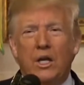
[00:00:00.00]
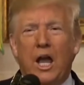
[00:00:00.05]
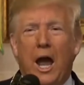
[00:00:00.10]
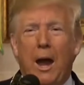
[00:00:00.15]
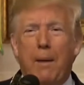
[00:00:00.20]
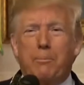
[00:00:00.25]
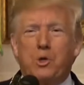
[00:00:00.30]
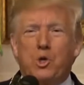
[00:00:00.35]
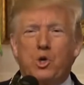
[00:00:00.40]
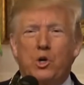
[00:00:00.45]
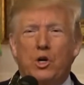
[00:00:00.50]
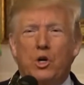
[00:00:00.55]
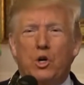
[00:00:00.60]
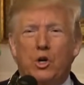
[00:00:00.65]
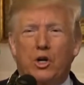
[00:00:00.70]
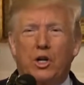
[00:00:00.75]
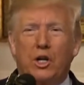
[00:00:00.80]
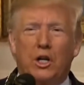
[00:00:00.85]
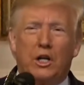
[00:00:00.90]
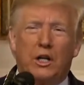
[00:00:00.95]

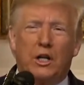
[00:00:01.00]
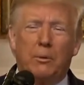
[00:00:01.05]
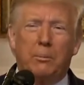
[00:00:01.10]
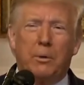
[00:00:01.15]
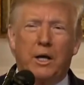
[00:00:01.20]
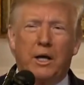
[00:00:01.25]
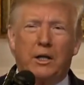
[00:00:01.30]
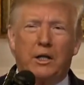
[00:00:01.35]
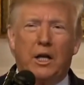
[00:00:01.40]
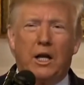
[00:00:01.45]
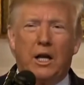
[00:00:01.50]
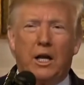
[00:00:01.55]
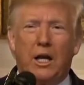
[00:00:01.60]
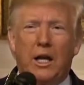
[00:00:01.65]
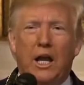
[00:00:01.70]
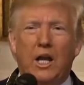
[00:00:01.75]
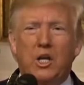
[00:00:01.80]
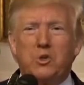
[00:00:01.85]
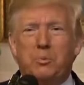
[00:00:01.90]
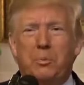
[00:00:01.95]
Capturing or killing
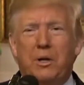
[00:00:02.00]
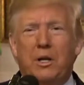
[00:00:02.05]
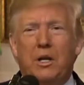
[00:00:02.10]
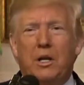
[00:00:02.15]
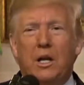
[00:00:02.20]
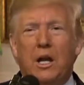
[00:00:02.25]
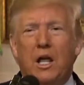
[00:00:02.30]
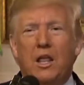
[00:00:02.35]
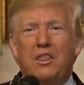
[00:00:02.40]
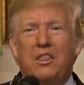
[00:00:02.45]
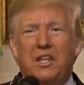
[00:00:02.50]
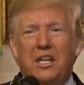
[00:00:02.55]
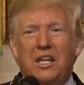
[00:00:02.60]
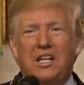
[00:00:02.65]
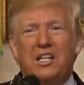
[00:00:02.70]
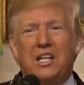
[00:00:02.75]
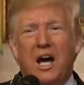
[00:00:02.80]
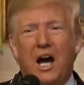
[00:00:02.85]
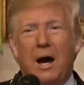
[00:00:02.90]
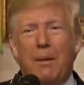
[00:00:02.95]
Baghdadi has been
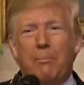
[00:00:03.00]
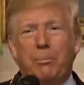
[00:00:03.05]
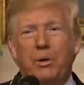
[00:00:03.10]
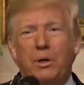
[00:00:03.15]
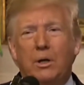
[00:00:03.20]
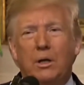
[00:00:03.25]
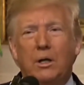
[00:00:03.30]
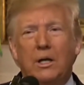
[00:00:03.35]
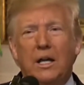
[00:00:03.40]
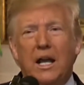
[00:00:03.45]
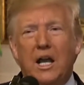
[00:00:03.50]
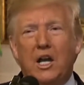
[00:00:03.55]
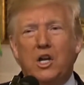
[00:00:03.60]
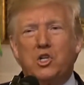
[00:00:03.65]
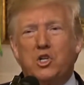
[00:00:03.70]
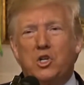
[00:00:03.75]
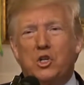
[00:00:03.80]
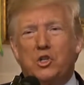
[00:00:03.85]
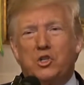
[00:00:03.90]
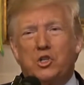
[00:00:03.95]
the top
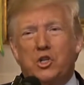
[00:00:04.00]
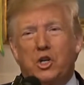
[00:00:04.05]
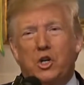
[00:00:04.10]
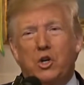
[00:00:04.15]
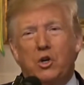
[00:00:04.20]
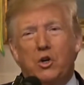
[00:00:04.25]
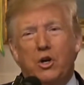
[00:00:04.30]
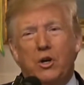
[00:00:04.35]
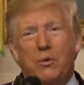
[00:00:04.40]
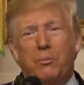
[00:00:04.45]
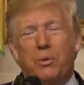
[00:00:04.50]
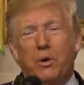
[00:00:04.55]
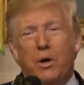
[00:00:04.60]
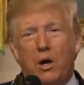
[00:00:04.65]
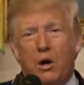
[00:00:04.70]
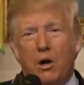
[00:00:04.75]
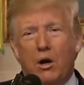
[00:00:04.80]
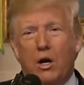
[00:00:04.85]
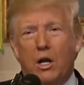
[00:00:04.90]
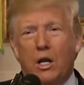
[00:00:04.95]
national security
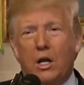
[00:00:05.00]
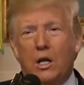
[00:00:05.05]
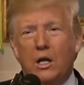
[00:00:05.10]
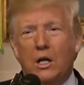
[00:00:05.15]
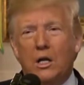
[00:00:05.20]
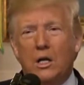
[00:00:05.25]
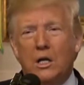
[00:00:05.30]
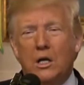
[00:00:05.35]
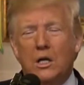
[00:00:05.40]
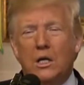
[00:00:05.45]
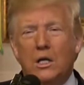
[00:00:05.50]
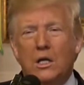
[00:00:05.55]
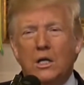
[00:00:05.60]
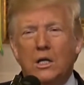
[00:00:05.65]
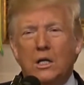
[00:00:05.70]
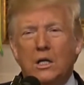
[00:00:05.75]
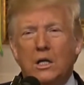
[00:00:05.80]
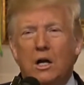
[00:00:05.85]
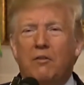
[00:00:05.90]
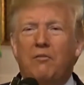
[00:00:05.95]
priority
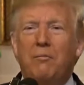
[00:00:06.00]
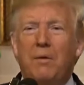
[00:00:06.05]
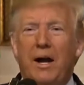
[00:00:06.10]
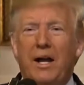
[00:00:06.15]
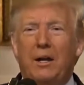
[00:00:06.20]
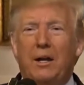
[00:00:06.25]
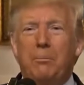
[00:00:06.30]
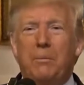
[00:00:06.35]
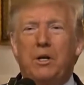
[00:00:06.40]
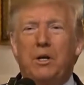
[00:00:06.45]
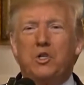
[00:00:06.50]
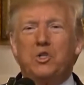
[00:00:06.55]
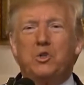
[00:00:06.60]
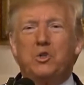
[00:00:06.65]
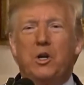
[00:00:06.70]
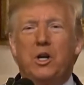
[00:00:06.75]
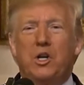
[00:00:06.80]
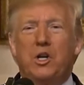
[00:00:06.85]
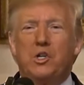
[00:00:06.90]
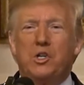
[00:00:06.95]
of my
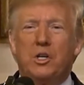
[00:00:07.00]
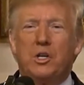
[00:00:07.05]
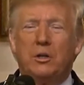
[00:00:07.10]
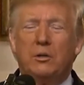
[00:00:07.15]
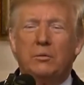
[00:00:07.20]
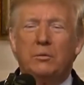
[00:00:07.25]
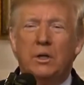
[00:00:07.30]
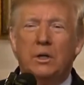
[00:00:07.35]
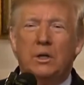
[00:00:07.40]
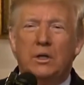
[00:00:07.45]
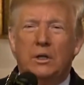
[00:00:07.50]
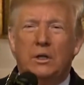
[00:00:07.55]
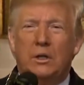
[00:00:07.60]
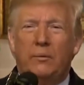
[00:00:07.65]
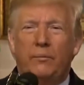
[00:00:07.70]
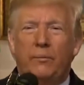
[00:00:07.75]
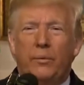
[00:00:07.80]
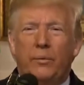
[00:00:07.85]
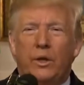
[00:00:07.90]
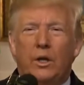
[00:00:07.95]
administration.
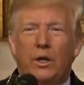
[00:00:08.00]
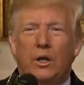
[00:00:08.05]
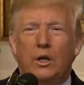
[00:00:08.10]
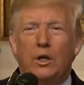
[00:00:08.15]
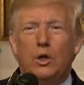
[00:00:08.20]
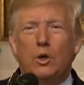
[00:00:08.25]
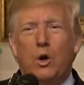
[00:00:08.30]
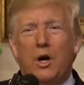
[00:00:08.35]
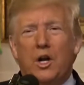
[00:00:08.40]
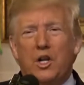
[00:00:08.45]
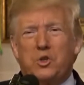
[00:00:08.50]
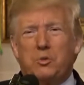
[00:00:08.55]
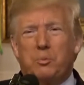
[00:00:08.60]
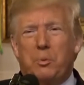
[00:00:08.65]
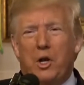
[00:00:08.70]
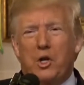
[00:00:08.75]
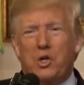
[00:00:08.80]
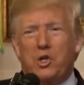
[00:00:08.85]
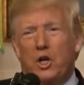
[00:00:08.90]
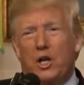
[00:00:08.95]
U.S.
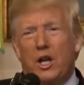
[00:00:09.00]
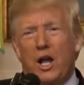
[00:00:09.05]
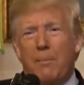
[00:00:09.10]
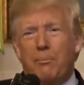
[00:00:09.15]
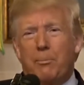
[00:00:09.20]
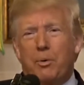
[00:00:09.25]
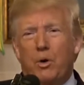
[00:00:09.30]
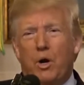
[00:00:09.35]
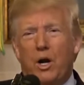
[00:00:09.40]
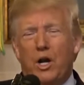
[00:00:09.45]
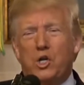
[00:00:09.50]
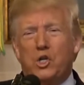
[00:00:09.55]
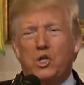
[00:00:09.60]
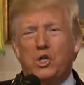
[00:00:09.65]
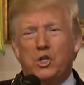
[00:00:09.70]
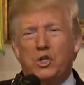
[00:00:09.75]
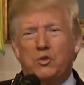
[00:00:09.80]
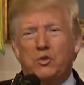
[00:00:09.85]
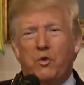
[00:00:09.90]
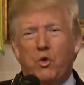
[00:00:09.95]
Special
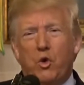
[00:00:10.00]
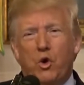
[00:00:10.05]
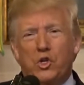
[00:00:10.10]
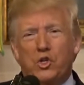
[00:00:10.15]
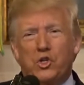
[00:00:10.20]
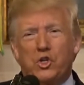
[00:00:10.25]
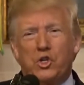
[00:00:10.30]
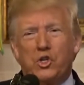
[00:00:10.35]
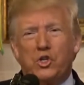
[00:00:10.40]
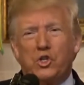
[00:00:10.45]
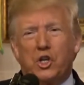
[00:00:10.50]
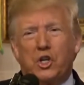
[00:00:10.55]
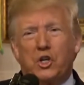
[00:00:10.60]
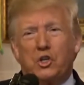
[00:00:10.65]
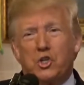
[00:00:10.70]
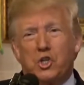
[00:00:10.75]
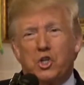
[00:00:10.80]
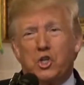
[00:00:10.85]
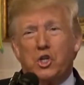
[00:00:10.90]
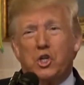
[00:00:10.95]
Operations Forces
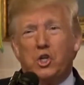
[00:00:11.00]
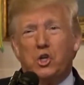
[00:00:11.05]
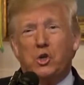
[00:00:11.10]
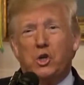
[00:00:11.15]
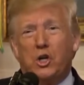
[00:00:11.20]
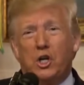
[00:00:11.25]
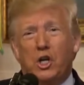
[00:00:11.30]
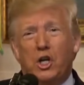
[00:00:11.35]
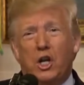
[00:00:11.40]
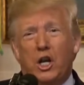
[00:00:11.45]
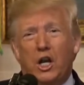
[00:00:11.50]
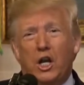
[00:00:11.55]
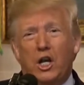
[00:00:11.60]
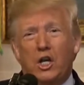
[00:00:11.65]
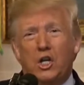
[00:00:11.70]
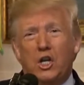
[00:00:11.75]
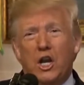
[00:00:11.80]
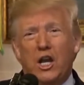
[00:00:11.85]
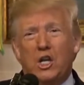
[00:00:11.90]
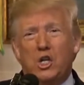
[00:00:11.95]
executed
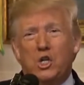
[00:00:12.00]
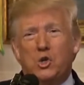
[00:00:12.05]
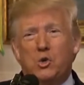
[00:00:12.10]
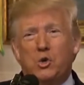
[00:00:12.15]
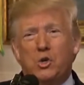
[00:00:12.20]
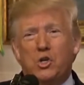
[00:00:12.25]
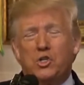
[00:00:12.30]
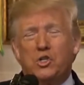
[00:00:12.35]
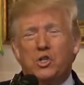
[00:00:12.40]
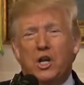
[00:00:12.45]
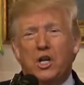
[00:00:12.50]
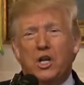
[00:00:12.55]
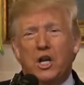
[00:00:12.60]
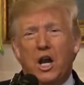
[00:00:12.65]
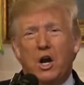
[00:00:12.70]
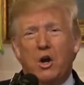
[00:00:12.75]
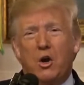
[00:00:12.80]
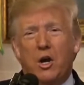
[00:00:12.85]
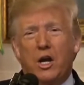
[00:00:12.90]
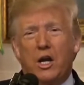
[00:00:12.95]
a dangerous and
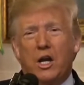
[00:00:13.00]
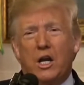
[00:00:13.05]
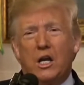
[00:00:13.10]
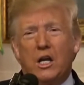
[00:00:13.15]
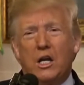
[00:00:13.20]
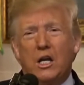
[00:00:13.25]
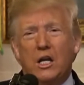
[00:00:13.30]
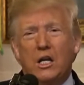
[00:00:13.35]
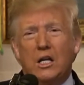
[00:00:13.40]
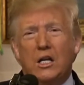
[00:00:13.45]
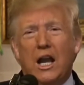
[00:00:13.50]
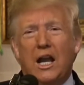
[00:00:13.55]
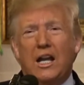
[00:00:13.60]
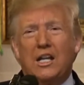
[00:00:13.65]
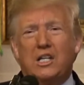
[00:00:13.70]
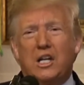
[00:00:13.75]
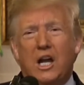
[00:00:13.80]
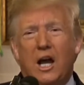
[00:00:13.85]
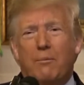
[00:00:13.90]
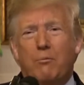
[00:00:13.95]
daring
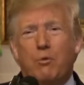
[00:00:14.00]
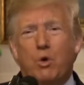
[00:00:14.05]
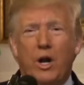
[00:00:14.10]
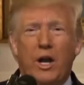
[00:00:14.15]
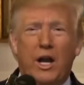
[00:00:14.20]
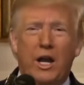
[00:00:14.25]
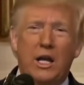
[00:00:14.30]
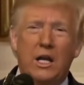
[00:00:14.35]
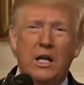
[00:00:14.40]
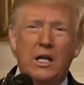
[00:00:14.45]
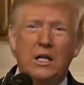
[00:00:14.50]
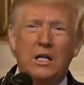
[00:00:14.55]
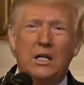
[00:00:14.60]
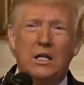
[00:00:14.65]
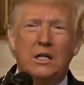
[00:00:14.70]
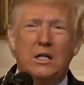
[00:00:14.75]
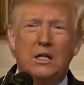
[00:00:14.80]
nighttime raid